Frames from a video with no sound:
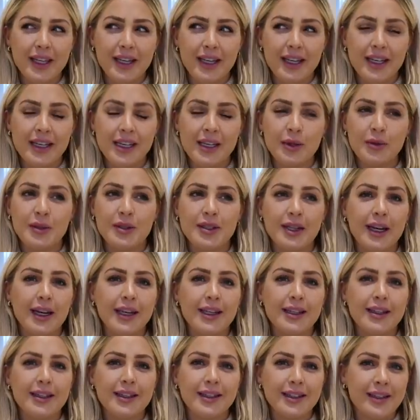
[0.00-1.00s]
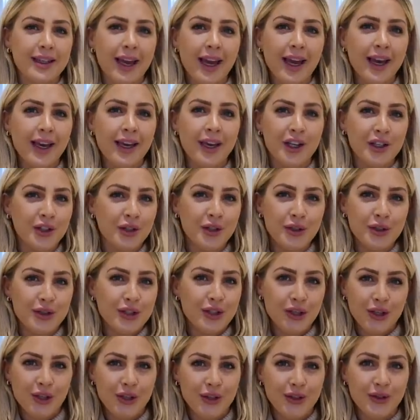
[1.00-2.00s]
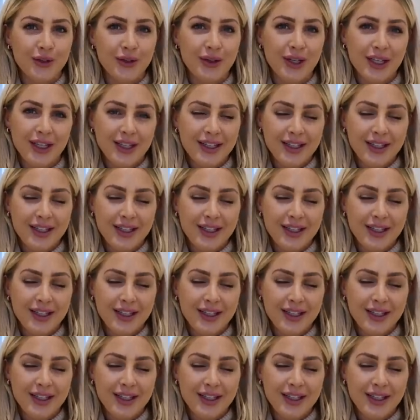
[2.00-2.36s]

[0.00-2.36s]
and he was like, yeah, you too.